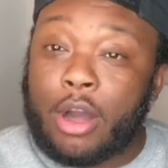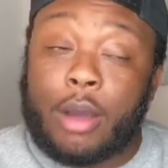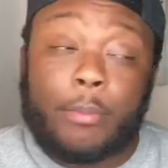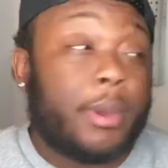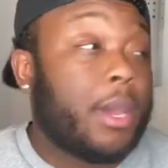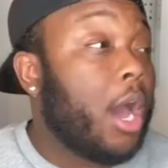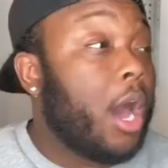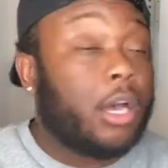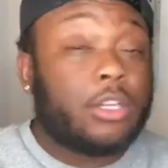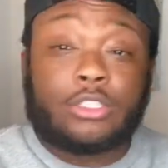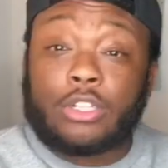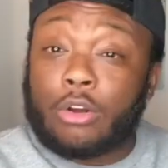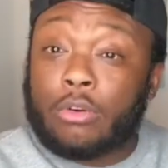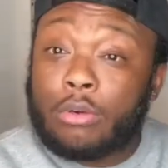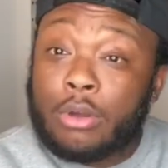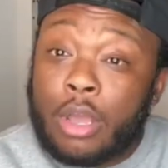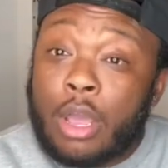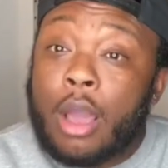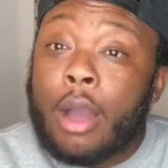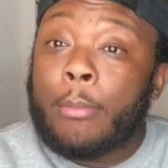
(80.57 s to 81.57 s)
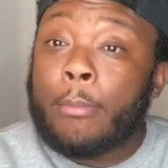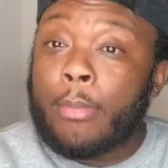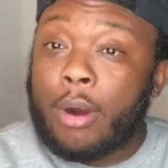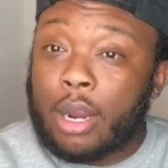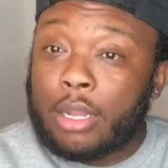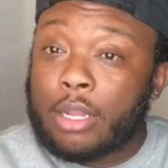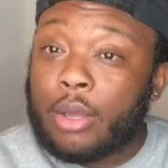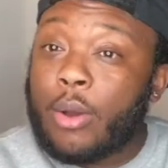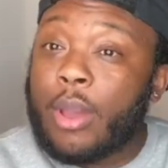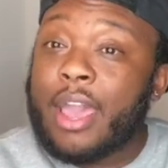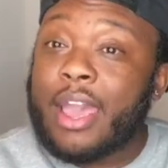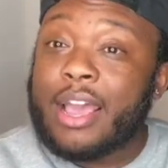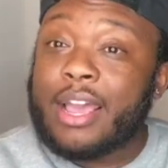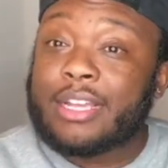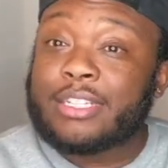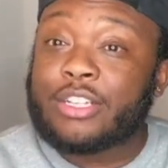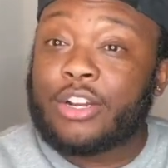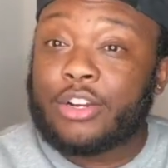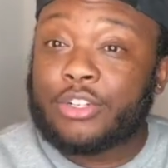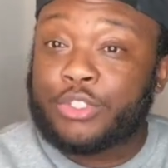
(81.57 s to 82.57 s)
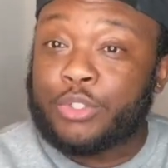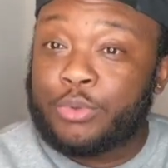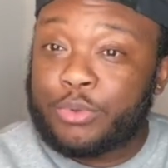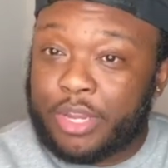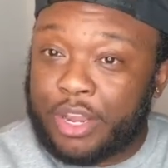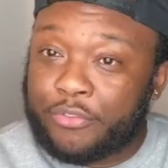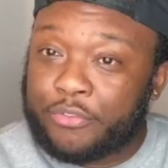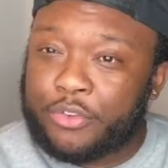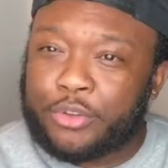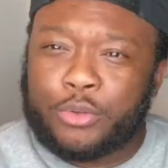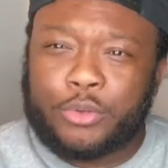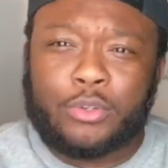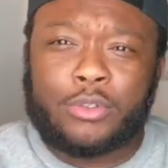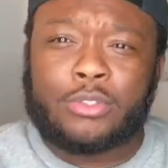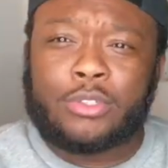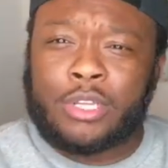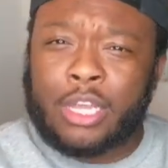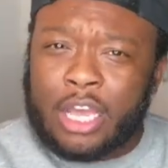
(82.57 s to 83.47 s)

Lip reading: And also, Marlo has her two nephews.